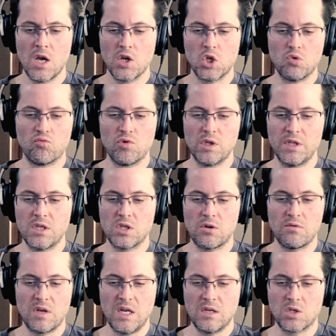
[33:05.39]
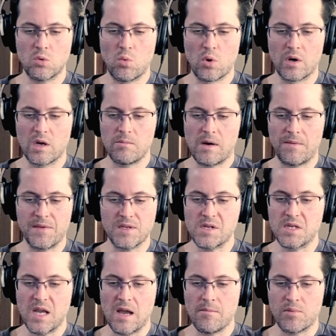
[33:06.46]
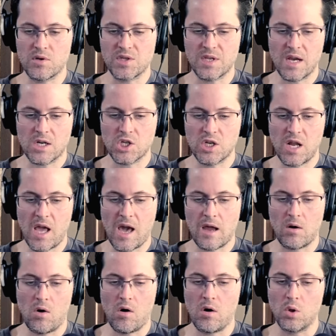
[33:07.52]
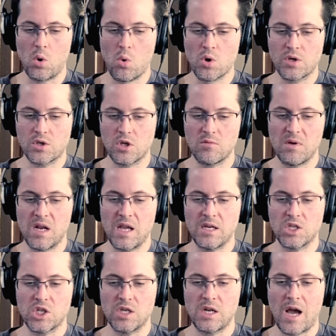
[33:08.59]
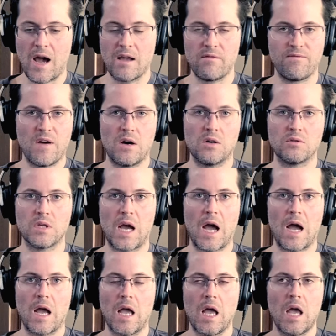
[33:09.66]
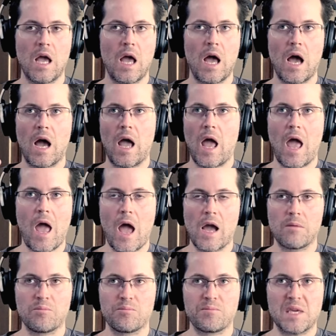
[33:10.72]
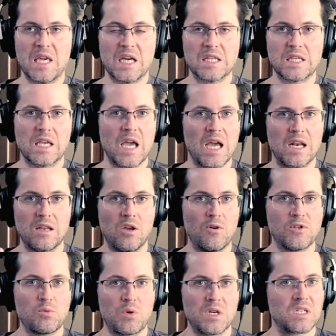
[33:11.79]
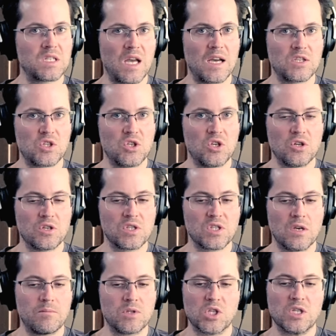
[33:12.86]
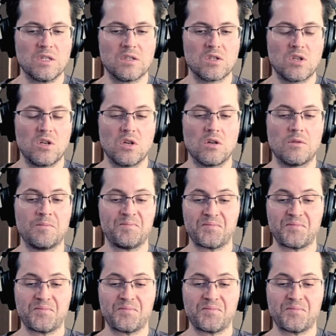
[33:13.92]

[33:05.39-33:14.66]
You really don't need to worry about this damper section at all, or termination. I found, because again, you always want to test your assumptions, you know.